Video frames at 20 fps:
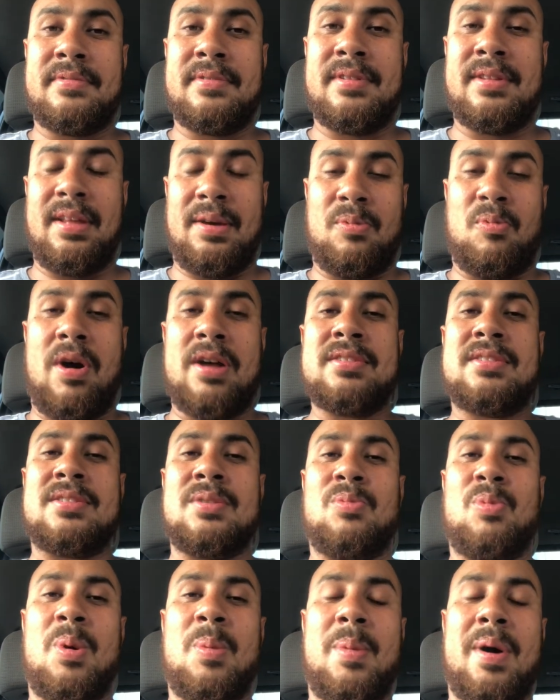they want a
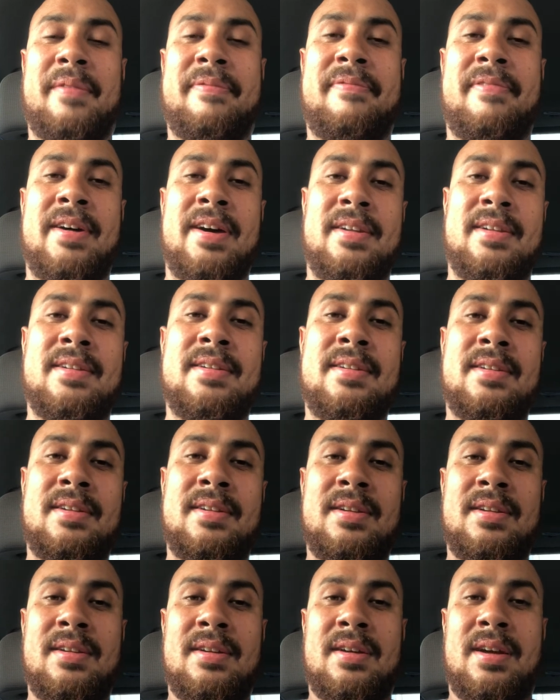warm-up fight.
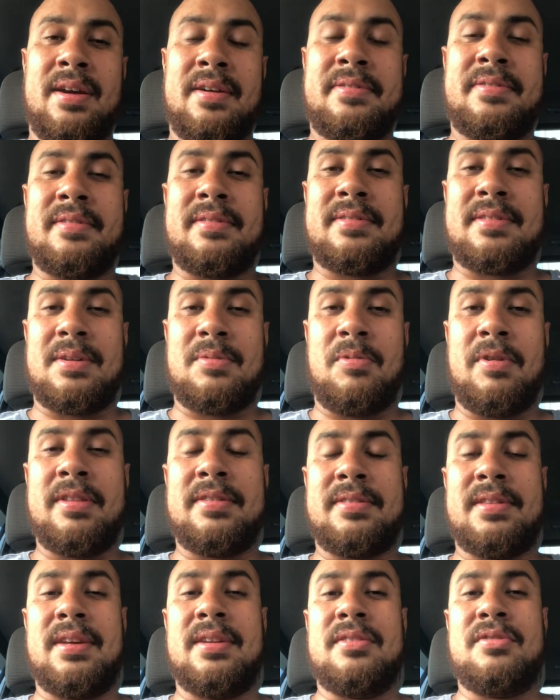I think they
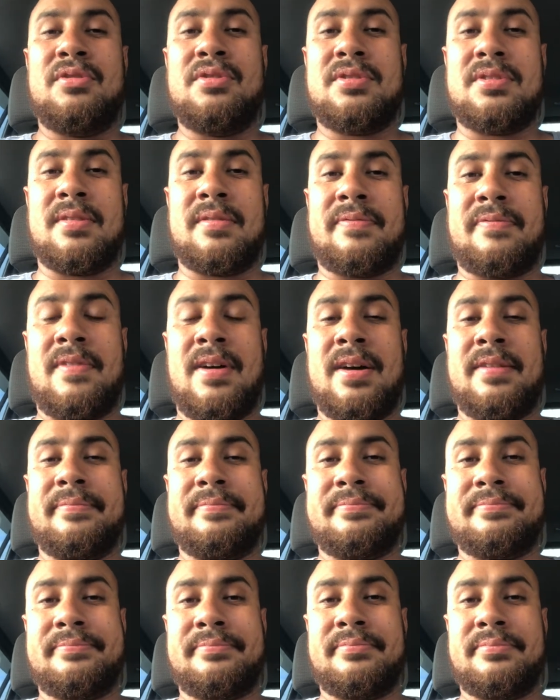want that Usyk fight
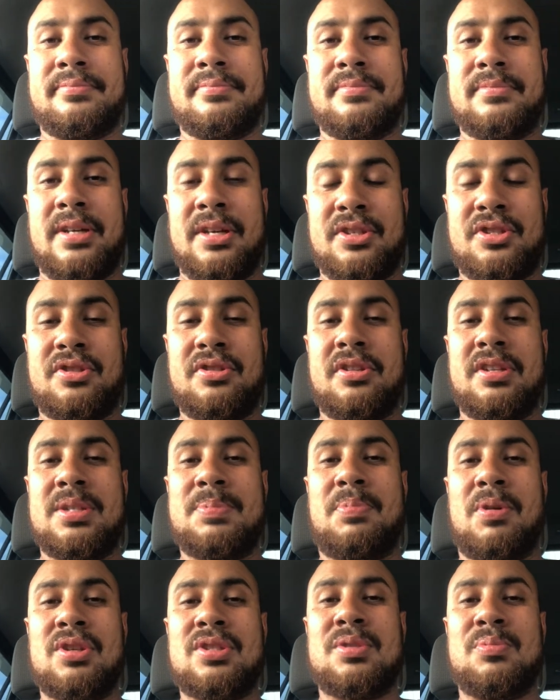as soon as
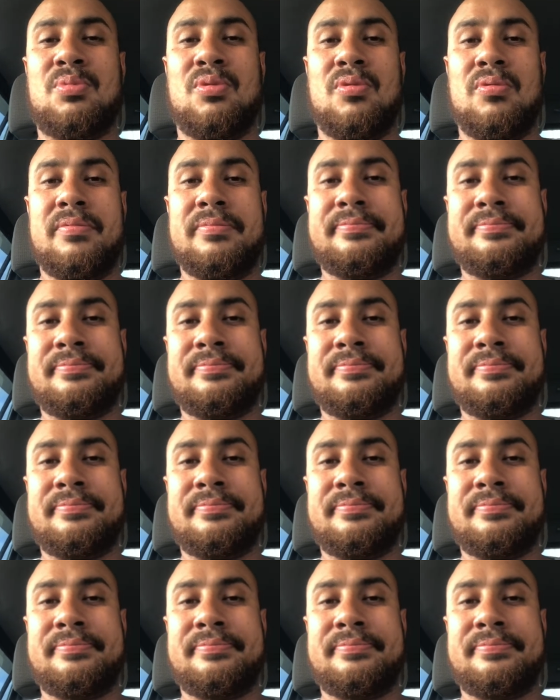possible.